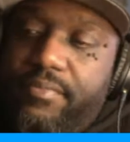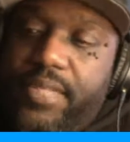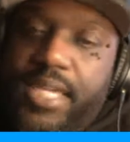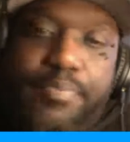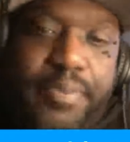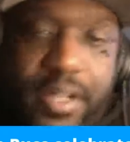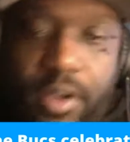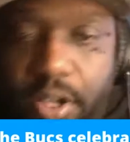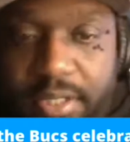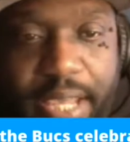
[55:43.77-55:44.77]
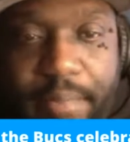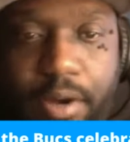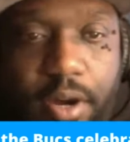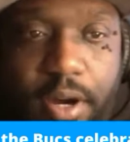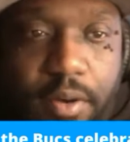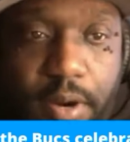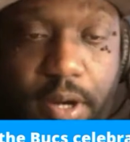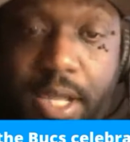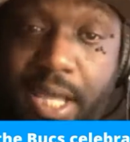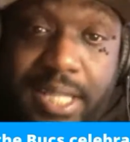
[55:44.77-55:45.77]
He put in all type of hard
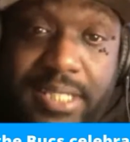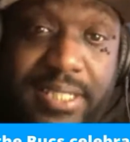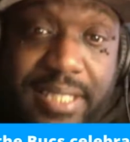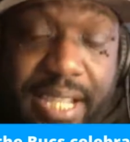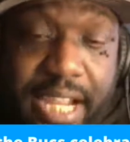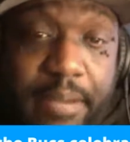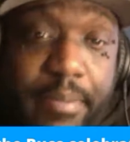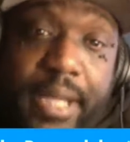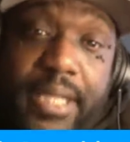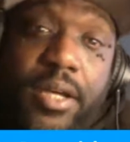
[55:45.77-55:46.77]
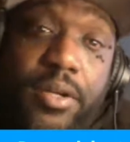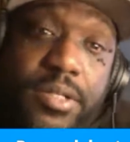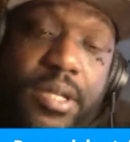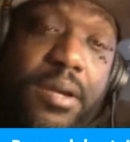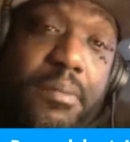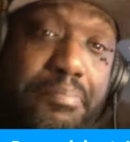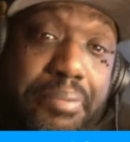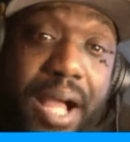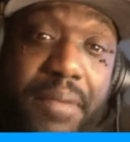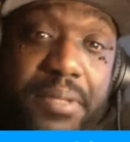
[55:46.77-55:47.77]
work, just like everybody else,
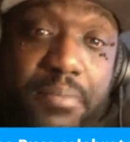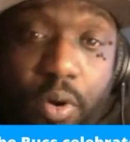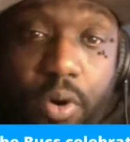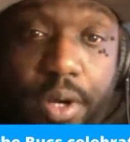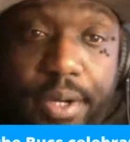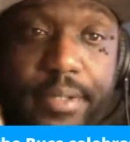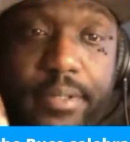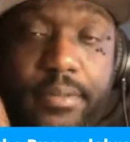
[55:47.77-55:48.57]
probably more.